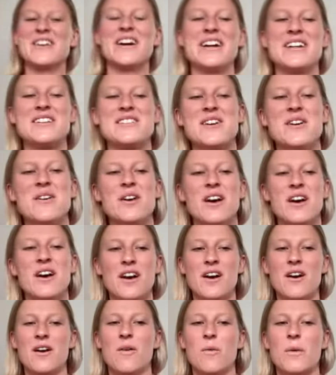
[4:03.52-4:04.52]
Okay, so
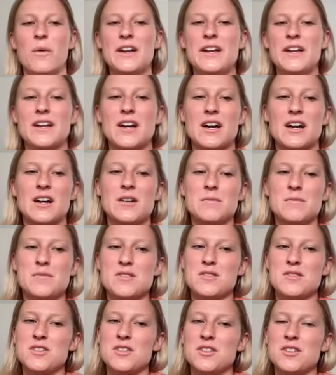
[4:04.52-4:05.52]
when it
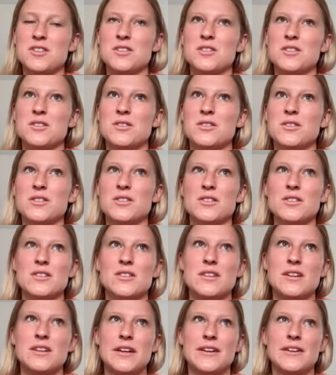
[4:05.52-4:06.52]
comes to
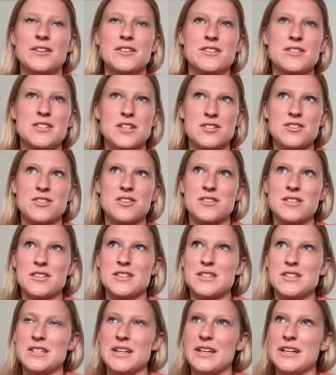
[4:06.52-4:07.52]
interstitial
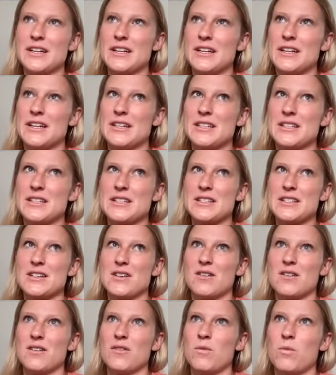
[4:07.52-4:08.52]
cystitis,
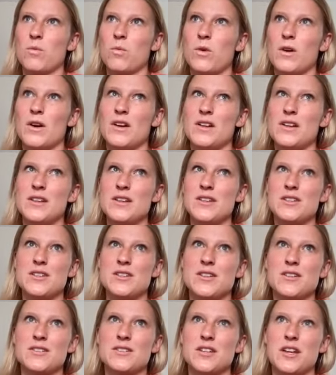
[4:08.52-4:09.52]
what is
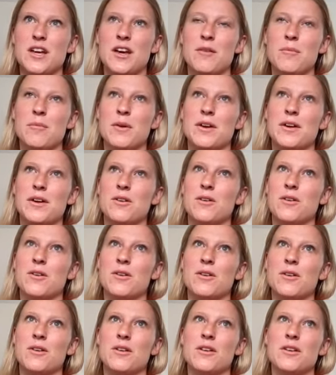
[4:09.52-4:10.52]
your
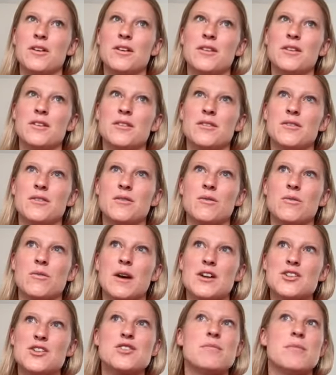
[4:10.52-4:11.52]
typical
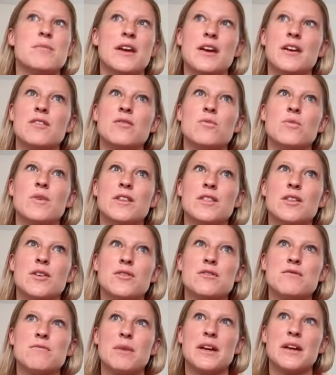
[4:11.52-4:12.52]
regimen with
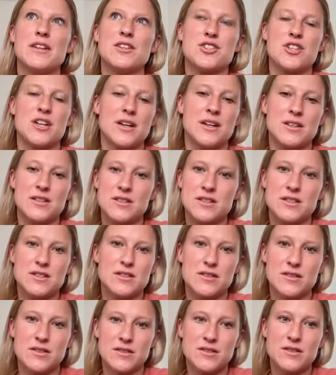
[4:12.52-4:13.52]
those patients?